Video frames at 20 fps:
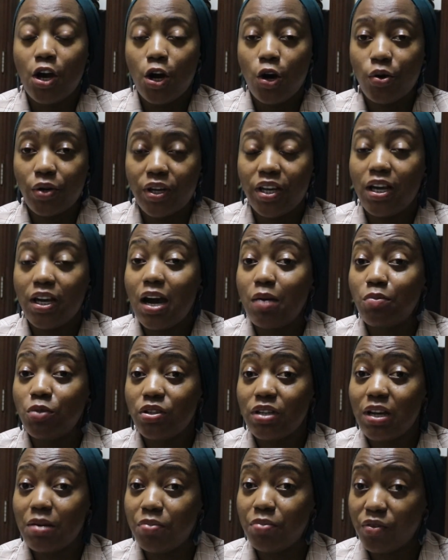Okay, I'm
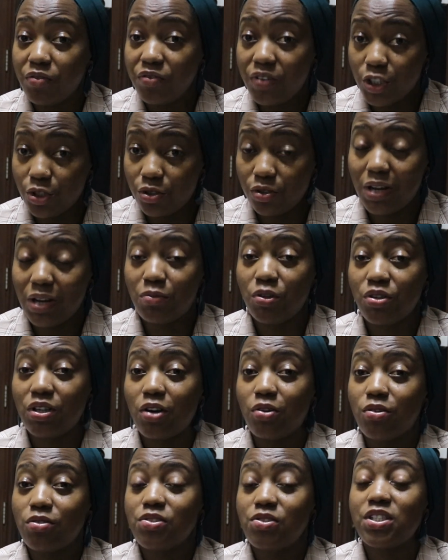not a professional, I'm not
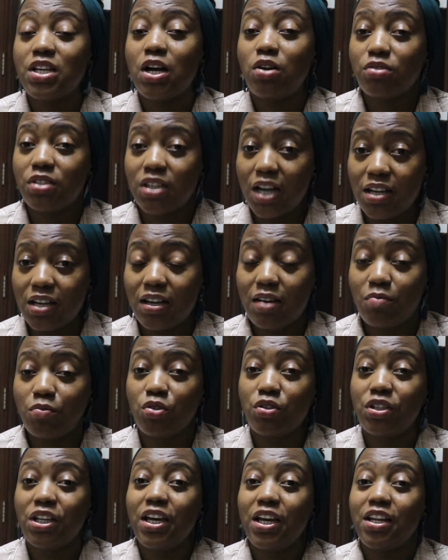a consultant, I'm
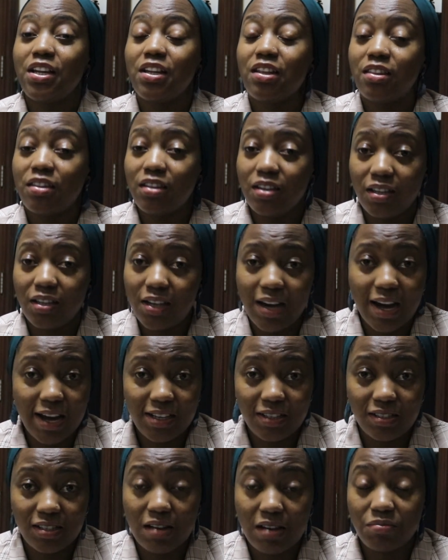not anything guys,